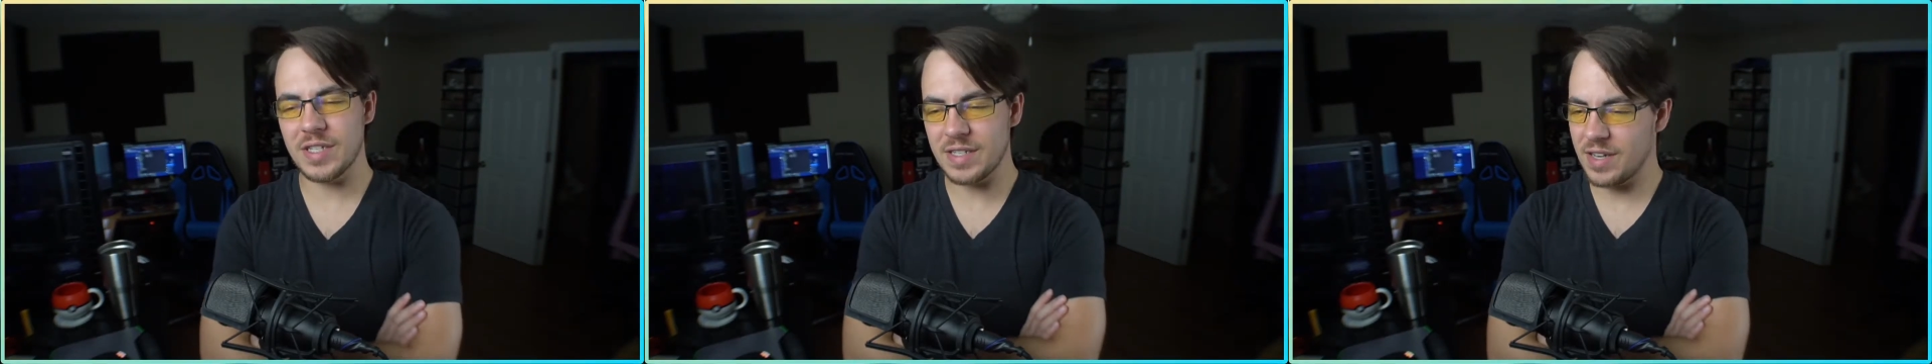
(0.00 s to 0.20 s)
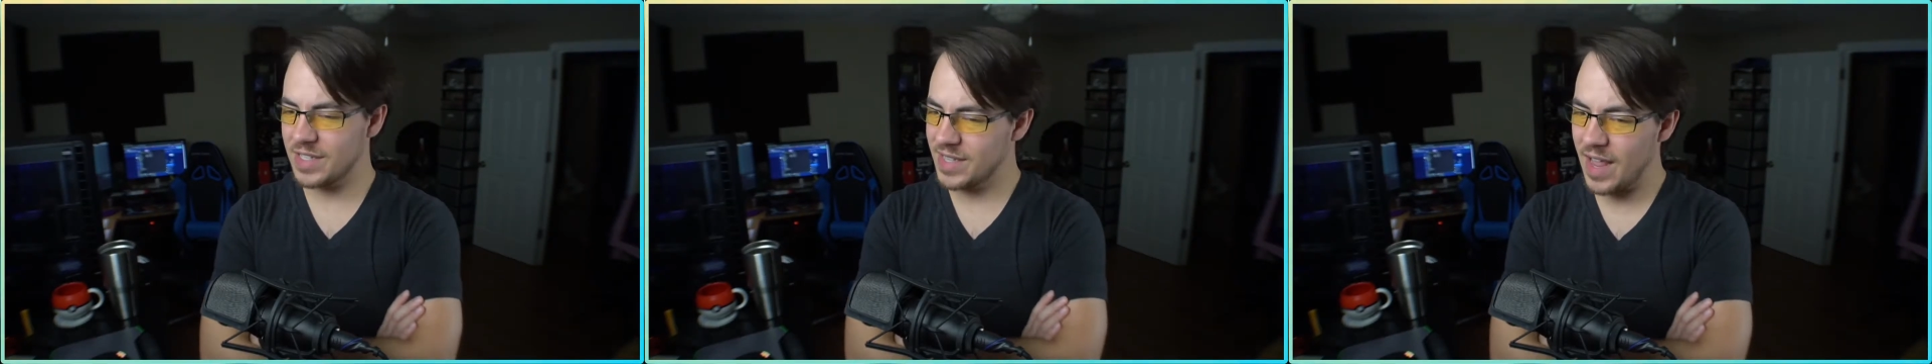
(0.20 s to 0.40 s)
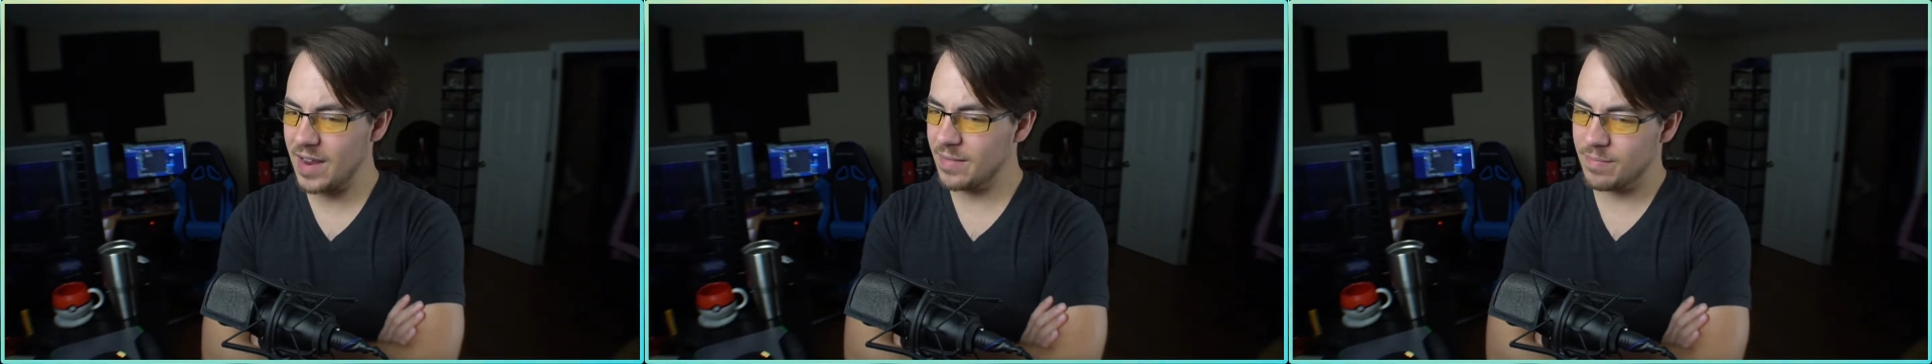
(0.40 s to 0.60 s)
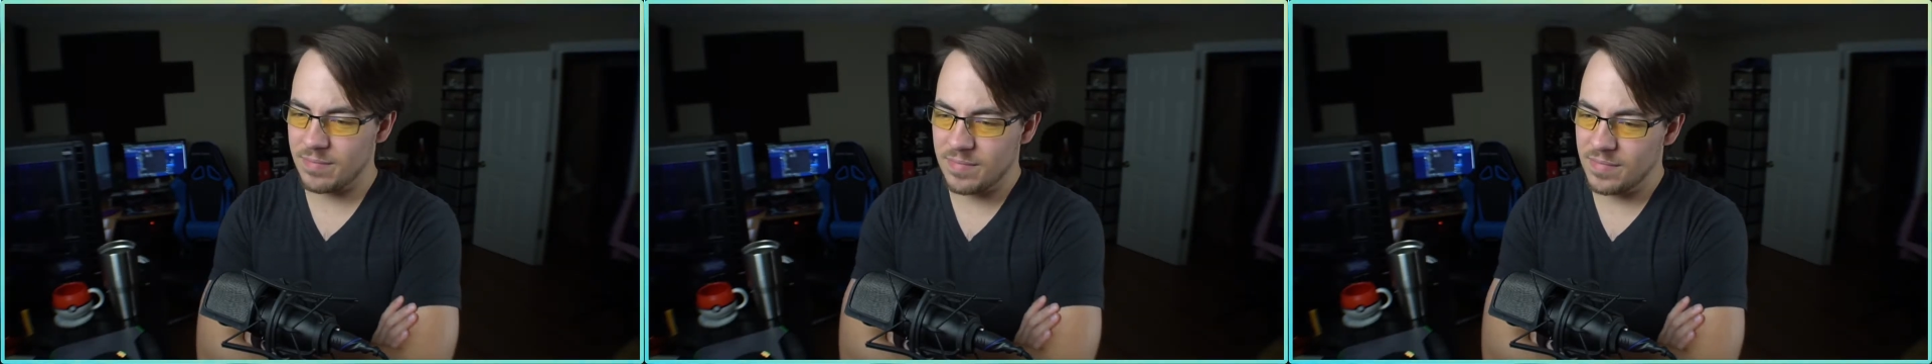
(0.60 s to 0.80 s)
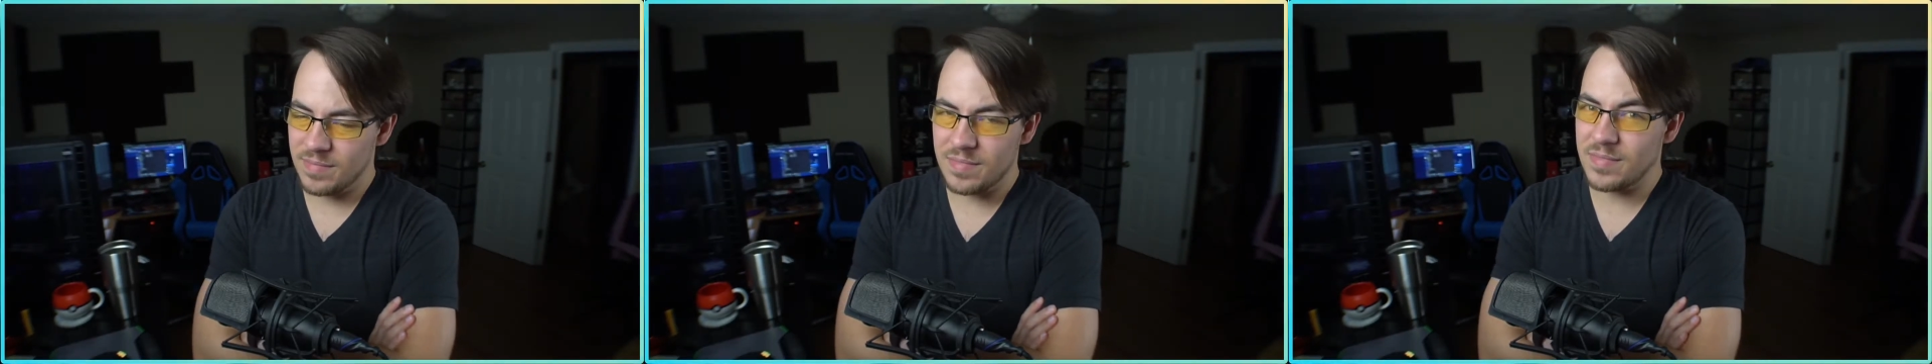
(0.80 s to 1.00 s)
because they
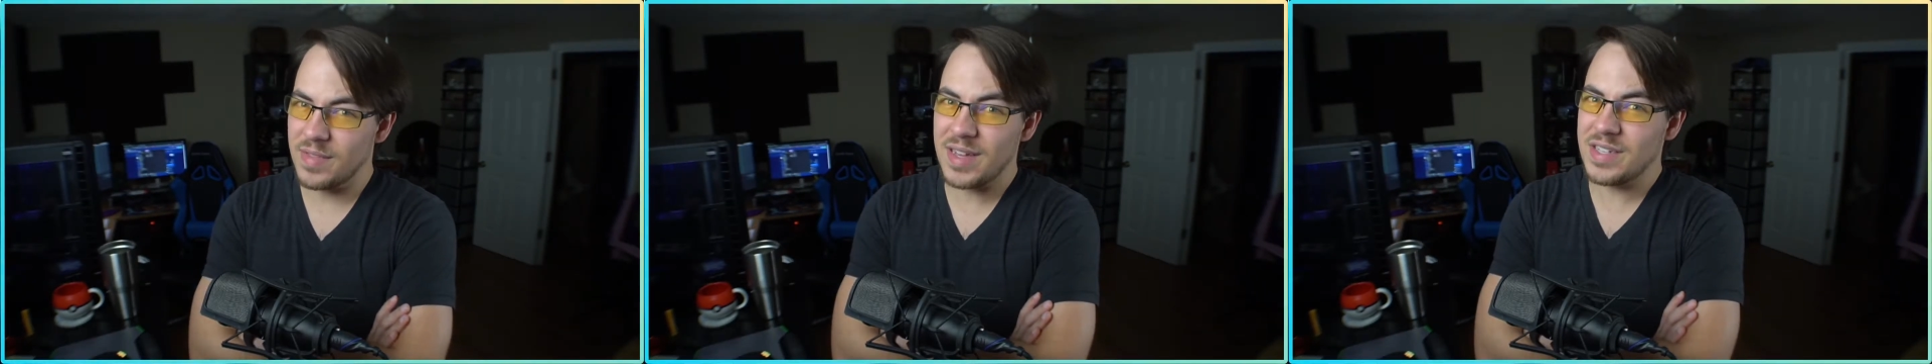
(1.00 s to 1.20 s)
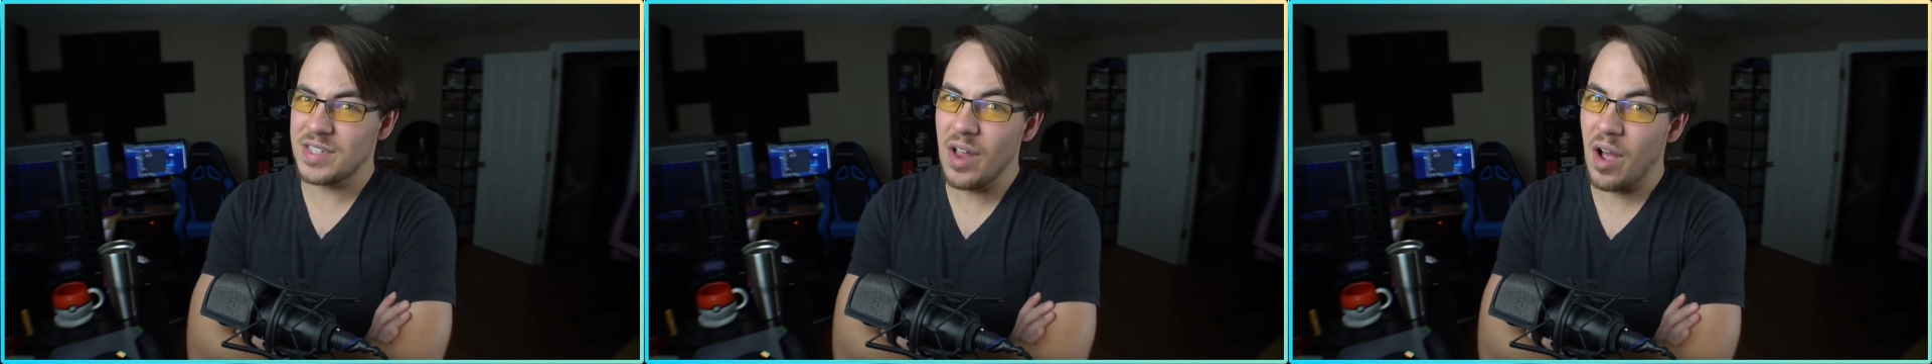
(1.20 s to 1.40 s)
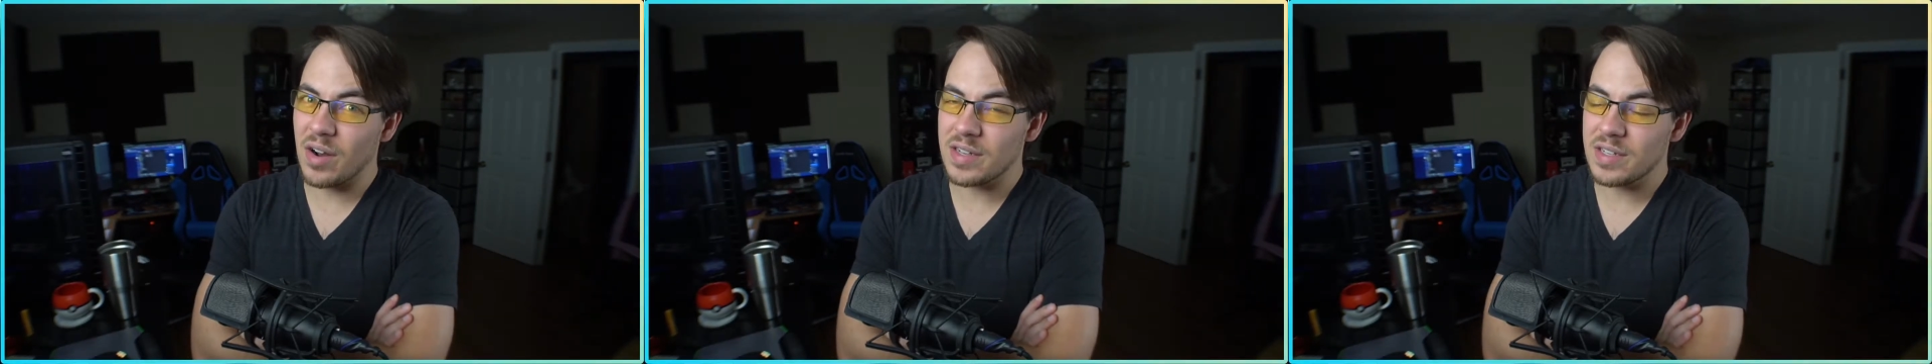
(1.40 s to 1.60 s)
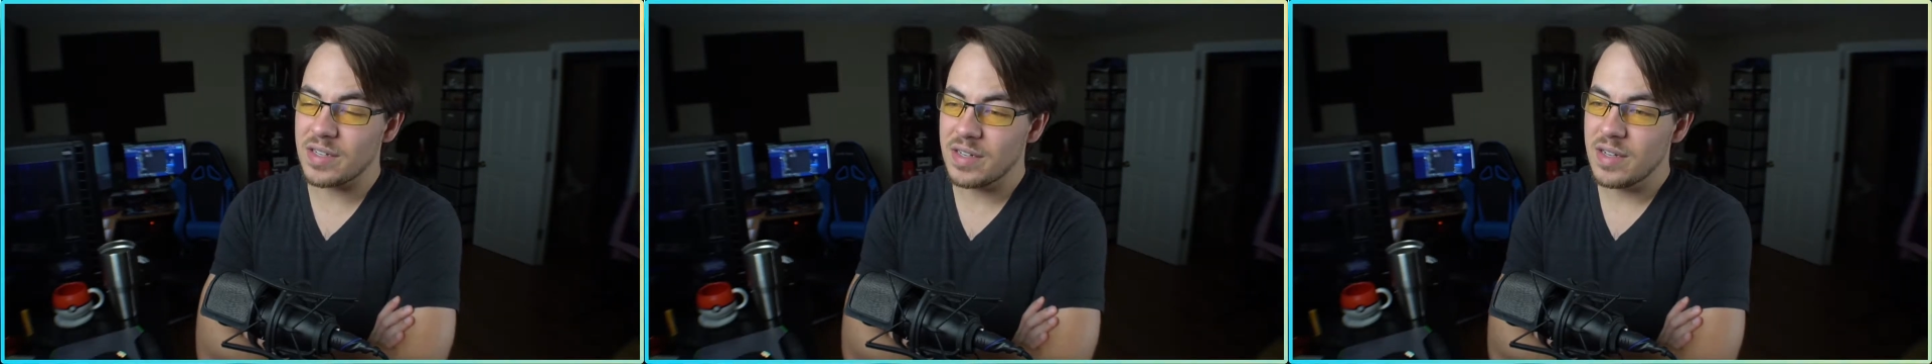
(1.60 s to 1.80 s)
they sucked.